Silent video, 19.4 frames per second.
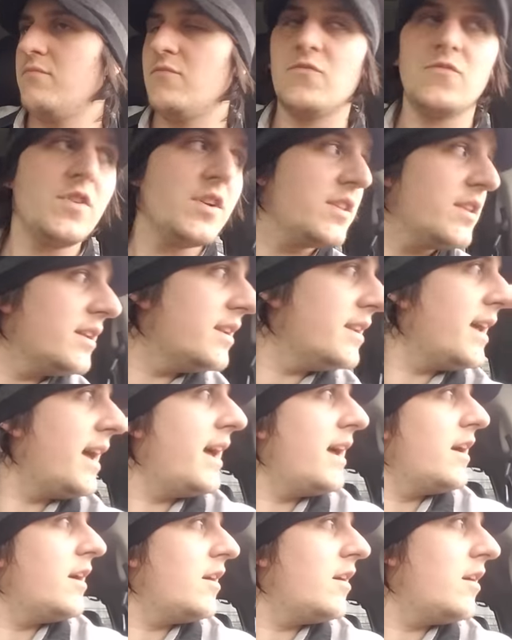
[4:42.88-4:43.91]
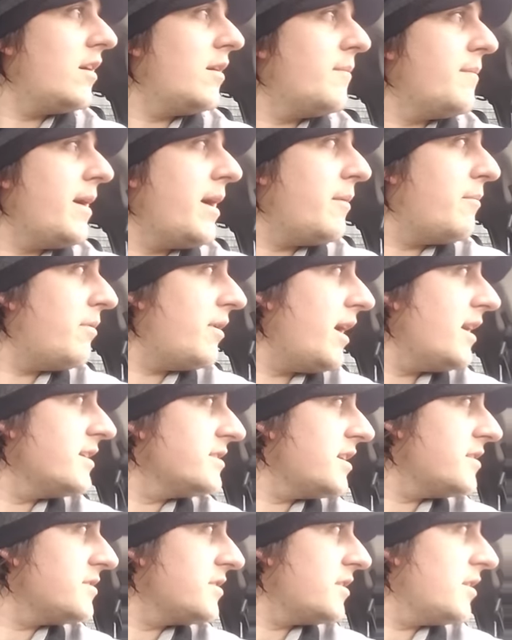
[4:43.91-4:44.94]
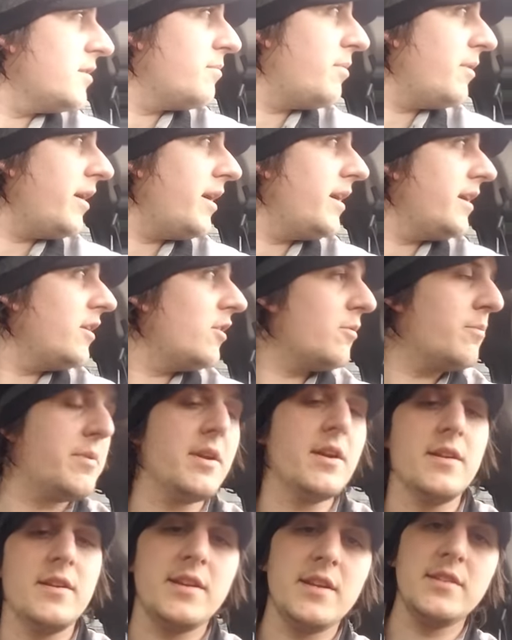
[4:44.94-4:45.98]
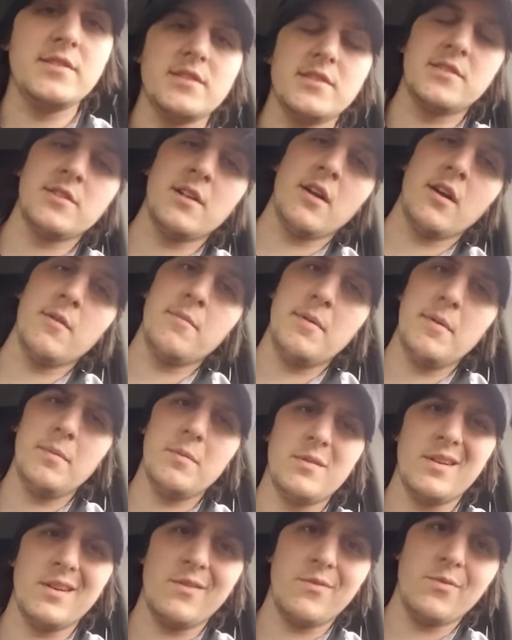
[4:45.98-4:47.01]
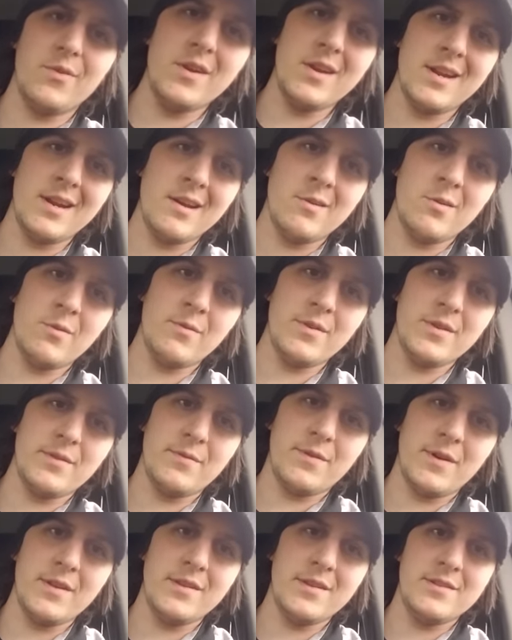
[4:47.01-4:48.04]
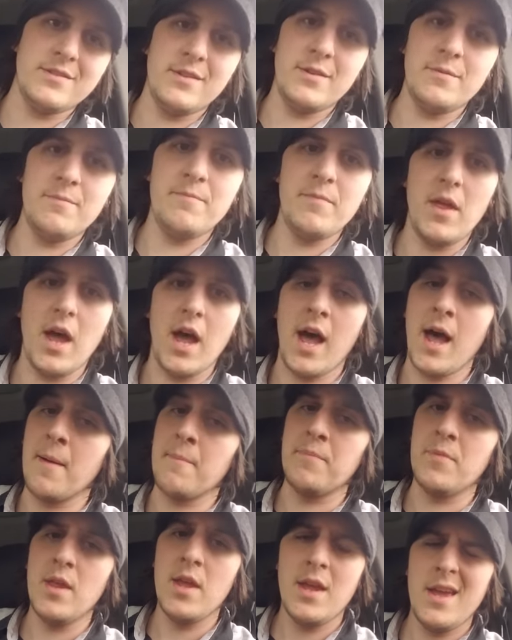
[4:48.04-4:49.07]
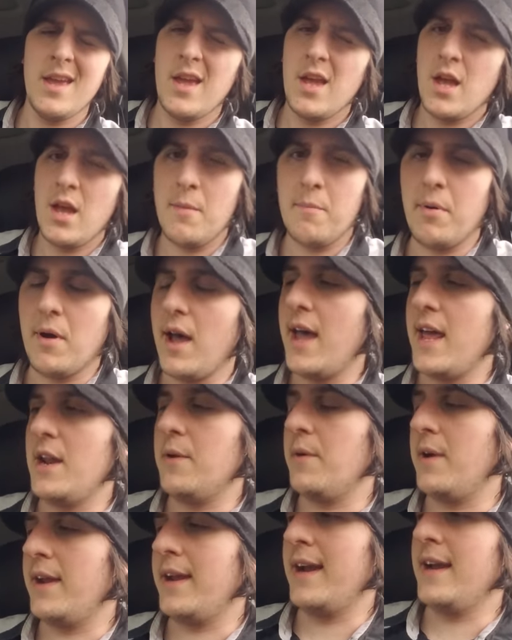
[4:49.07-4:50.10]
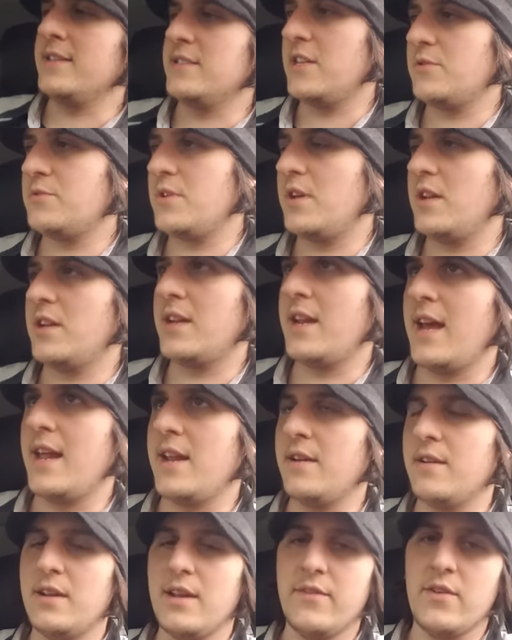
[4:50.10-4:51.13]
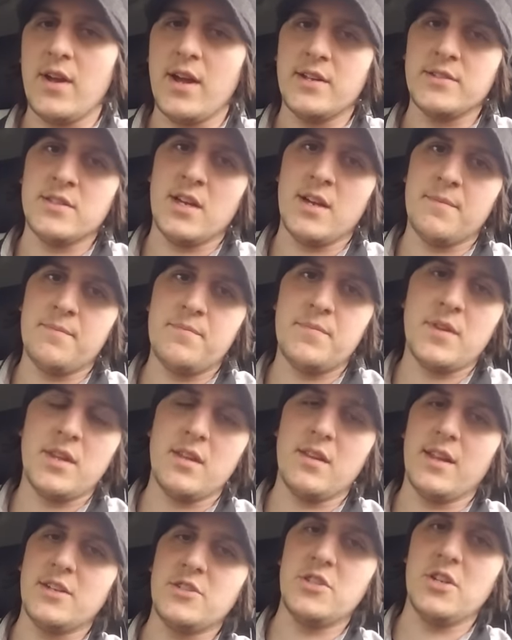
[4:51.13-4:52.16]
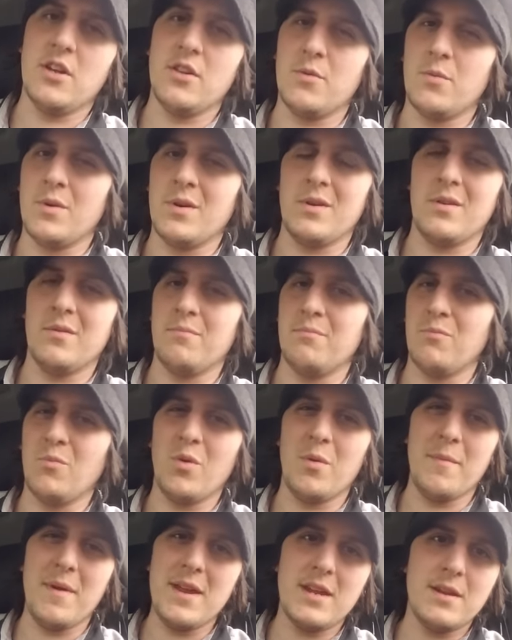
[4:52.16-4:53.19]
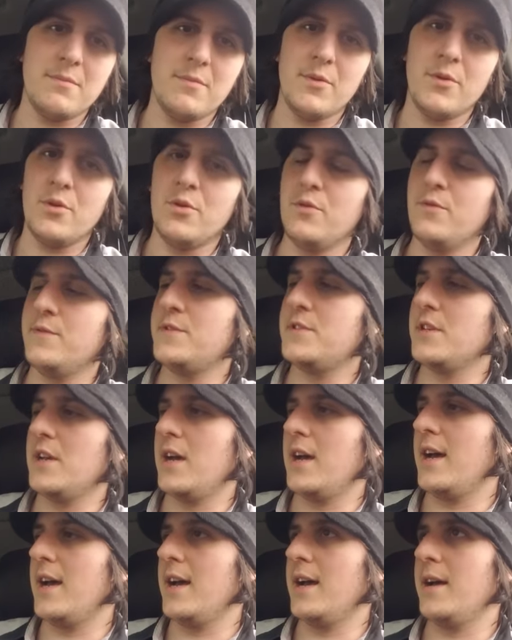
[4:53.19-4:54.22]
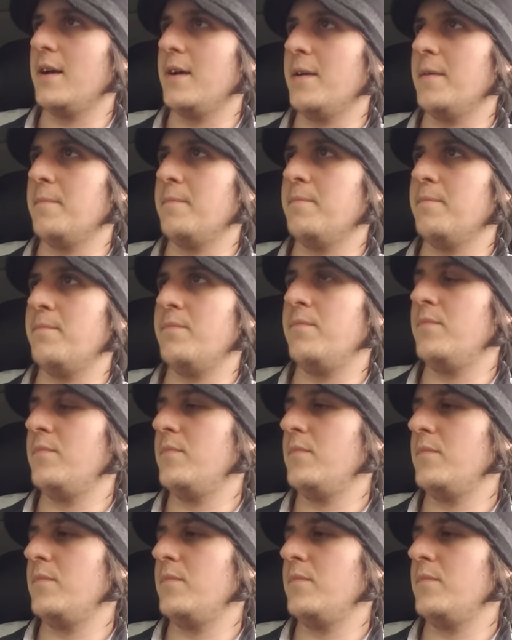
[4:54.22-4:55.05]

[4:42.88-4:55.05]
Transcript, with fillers: really not a bad processor, but it'll be a decent start. People are like freaking out over at the friendlies, dude. Um, but anyway, guys, I just wanted to kind of give you a heads up to let you know that we're we're making moves. Um,